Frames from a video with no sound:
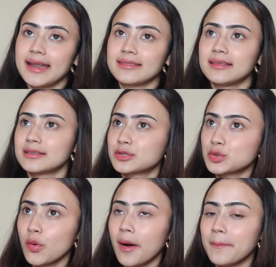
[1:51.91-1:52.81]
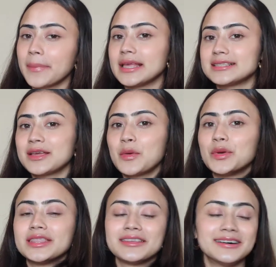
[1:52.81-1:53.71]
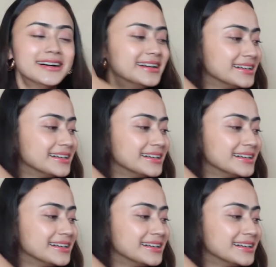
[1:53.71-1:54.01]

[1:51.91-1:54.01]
I think it's so amazing with the